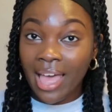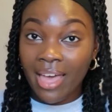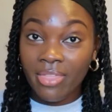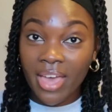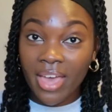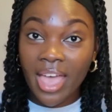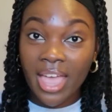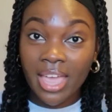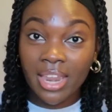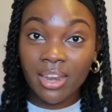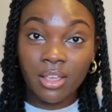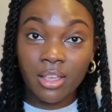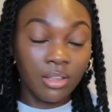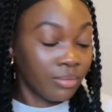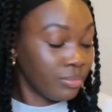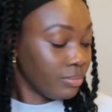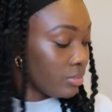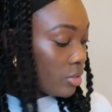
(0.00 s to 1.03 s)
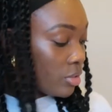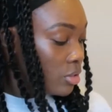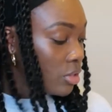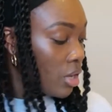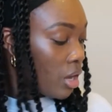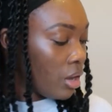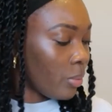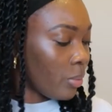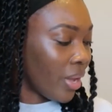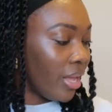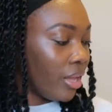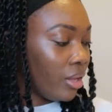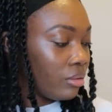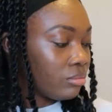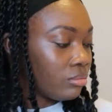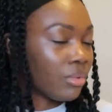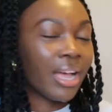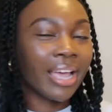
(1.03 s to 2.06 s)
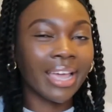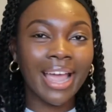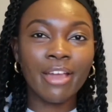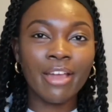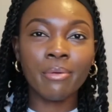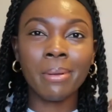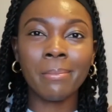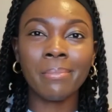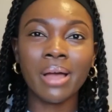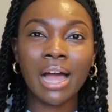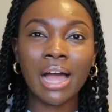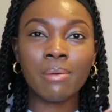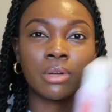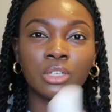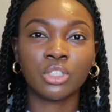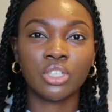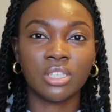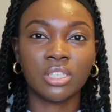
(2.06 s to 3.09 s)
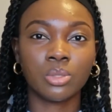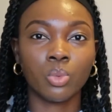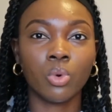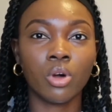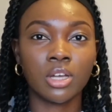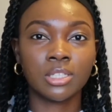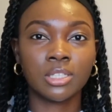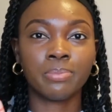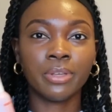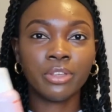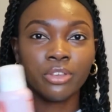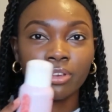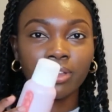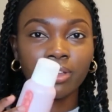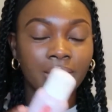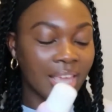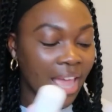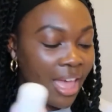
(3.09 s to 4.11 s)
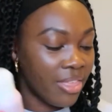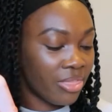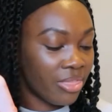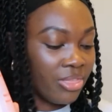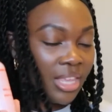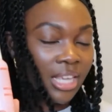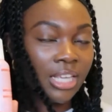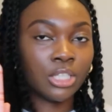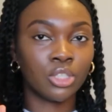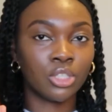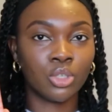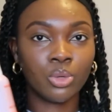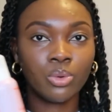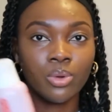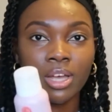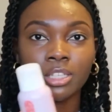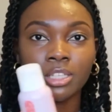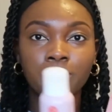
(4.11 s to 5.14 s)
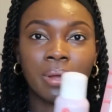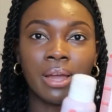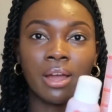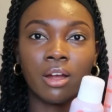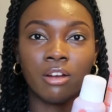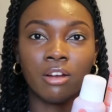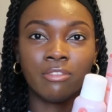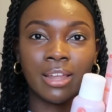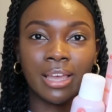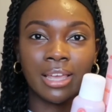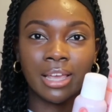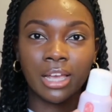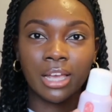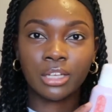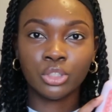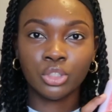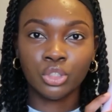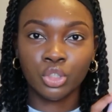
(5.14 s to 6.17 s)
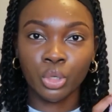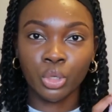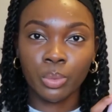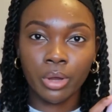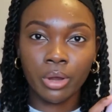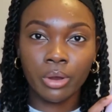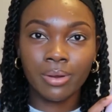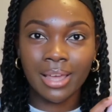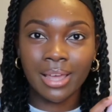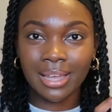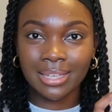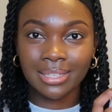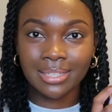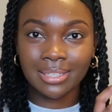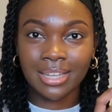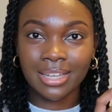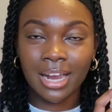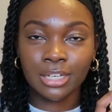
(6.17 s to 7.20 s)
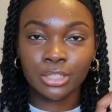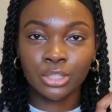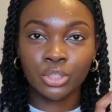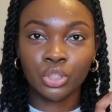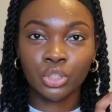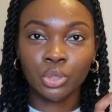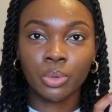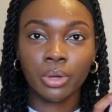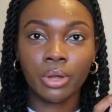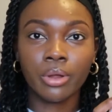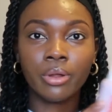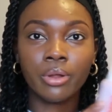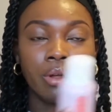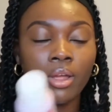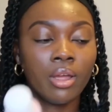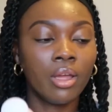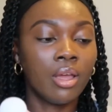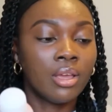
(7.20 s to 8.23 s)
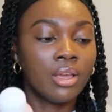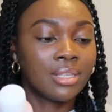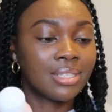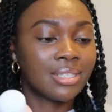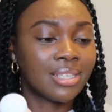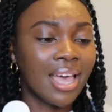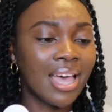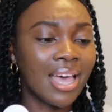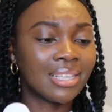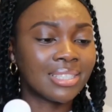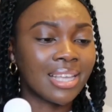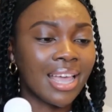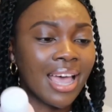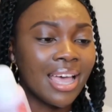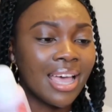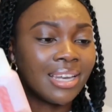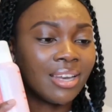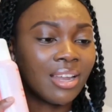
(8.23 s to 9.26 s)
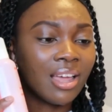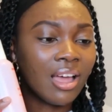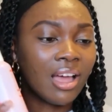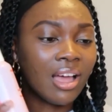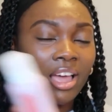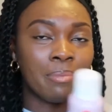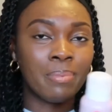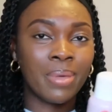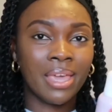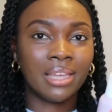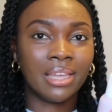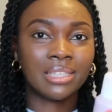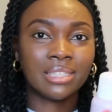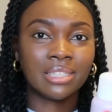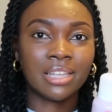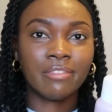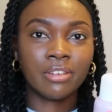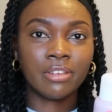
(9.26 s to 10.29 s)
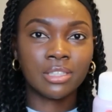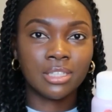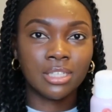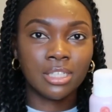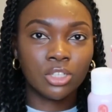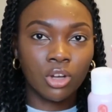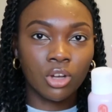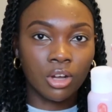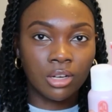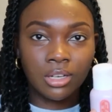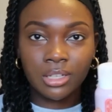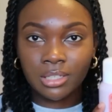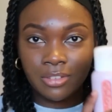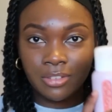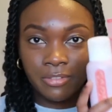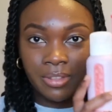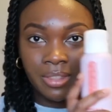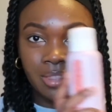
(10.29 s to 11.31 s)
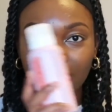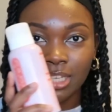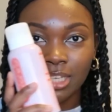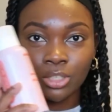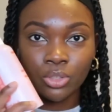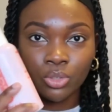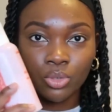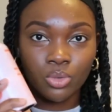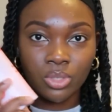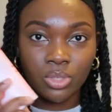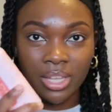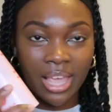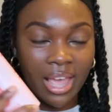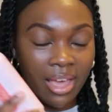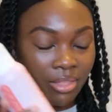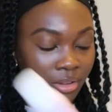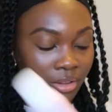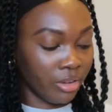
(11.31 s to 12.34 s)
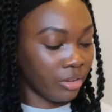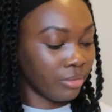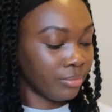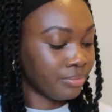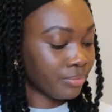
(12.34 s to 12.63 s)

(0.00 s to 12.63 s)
And then, so wait, I can't remember how much this was, but you could get these two as part of like a duo, like a starter duo set, and I paid $70 for these two together.